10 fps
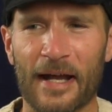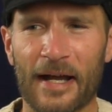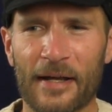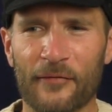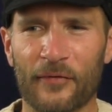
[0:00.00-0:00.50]

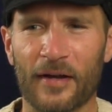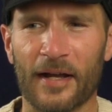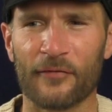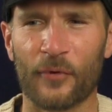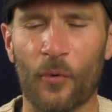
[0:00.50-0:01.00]
I've,
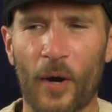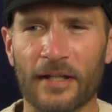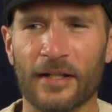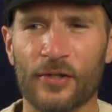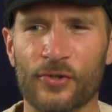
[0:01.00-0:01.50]
I've
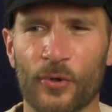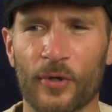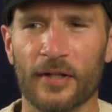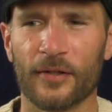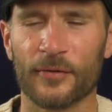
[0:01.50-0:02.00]
quite
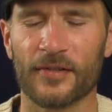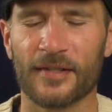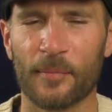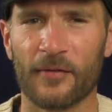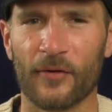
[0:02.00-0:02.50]
enjoyed, there's just
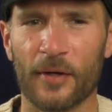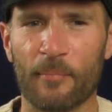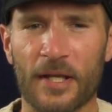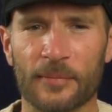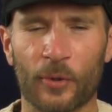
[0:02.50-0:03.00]
something very
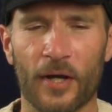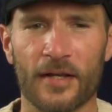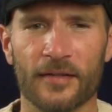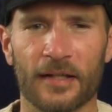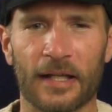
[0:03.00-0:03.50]

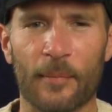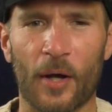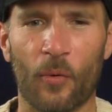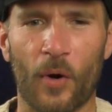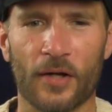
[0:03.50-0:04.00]
mesmerizing
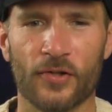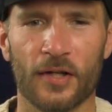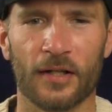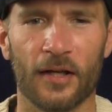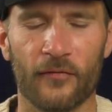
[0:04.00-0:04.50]
about
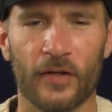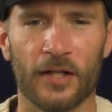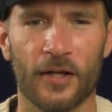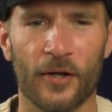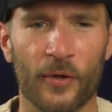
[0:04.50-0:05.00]
watching a
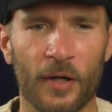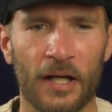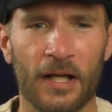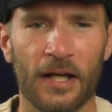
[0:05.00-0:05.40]
video